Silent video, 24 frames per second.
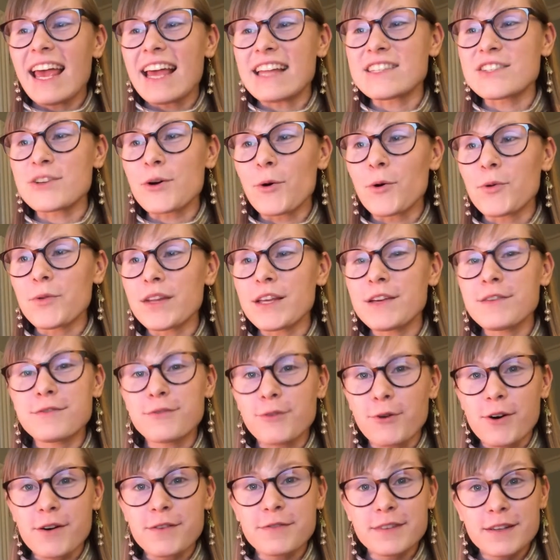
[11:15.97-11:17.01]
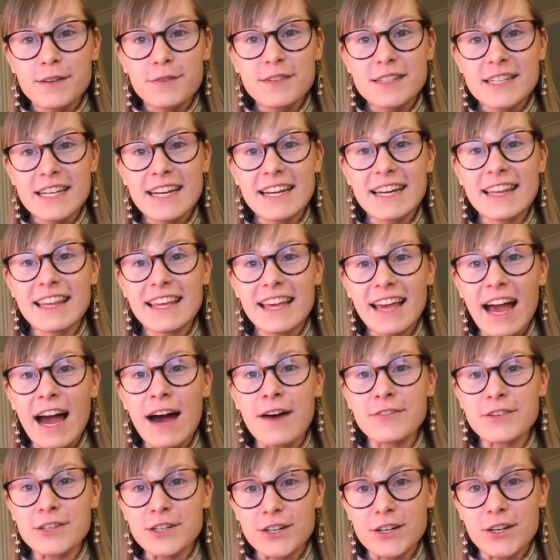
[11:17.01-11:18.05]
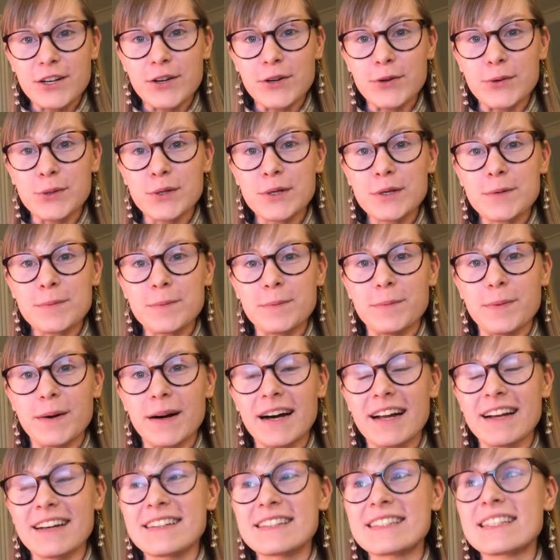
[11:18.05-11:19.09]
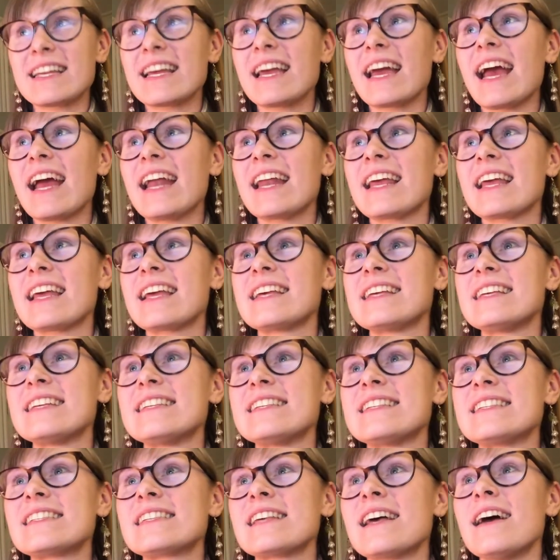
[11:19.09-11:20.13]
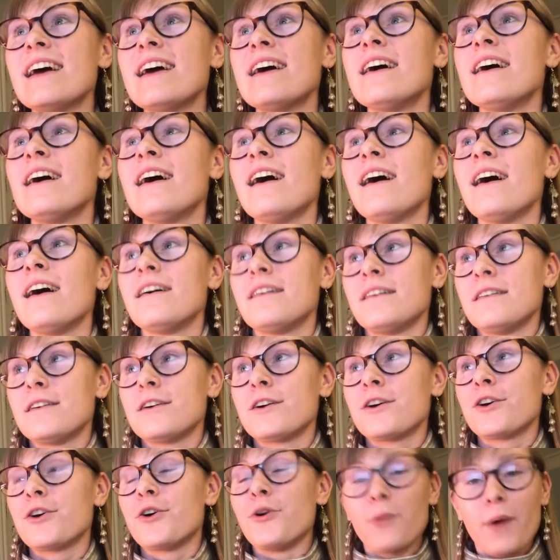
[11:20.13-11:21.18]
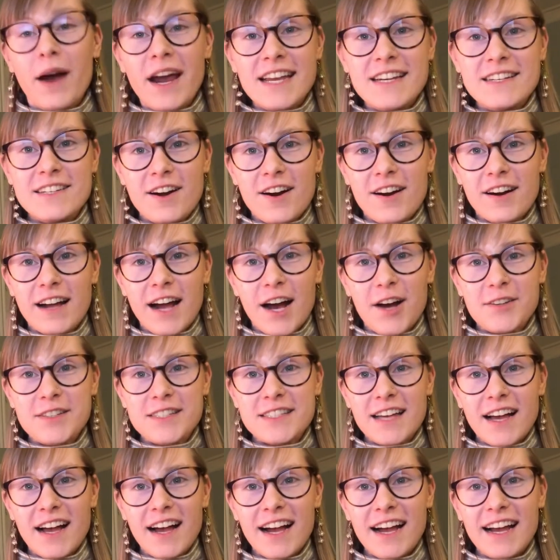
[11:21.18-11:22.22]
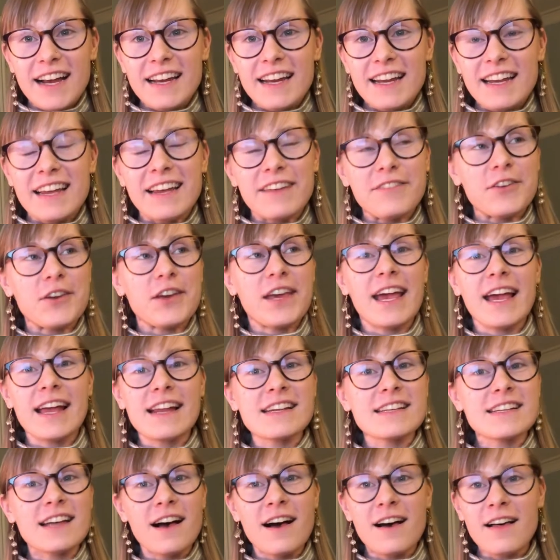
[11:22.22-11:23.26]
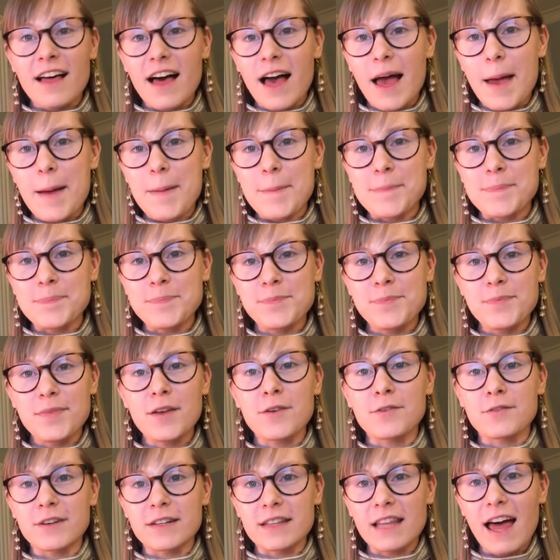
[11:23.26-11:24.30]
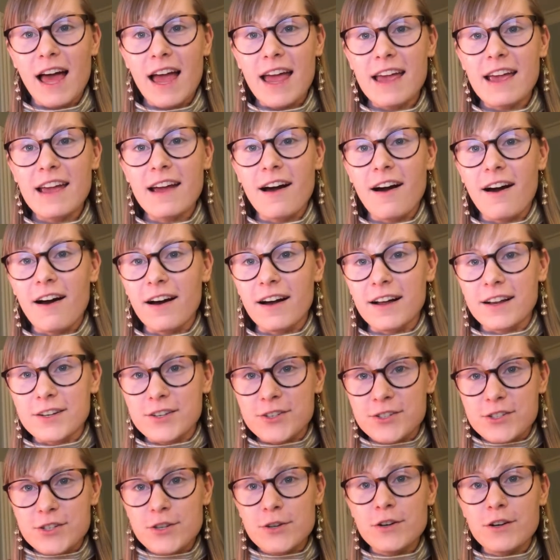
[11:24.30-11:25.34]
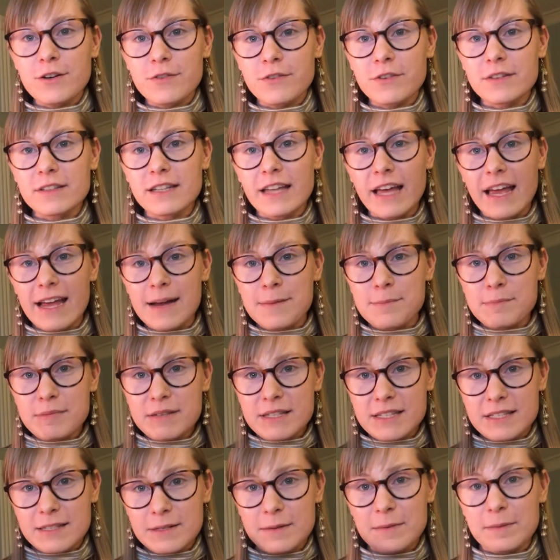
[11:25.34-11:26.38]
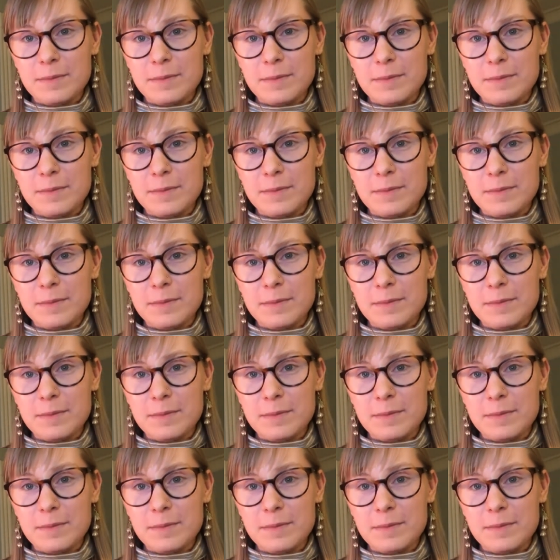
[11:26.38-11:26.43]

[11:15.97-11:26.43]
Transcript: It's only 4.15 in the afternoon, but it is quite dark outside. If you can't tell, I'm relying on two different lamps